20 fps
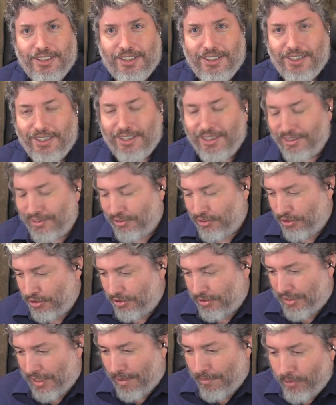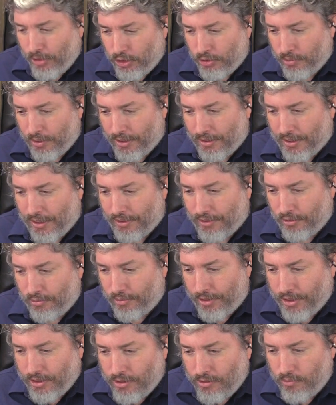Uh, to demonstrate that the
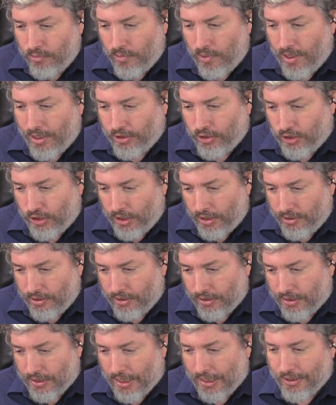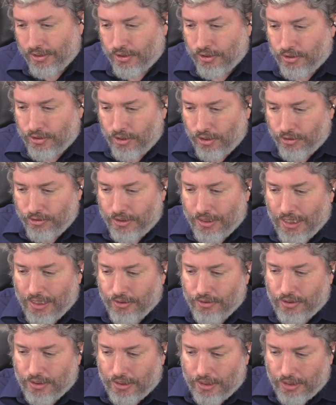reason why Jesus had to go
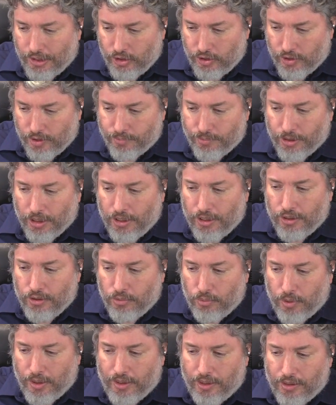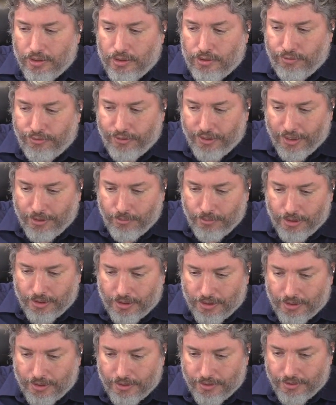down to Egypt with his
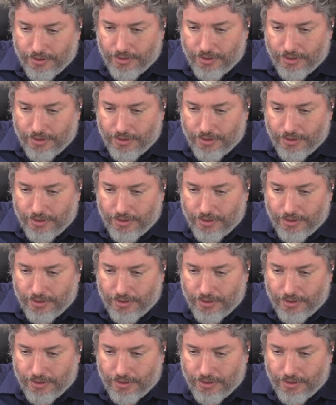family,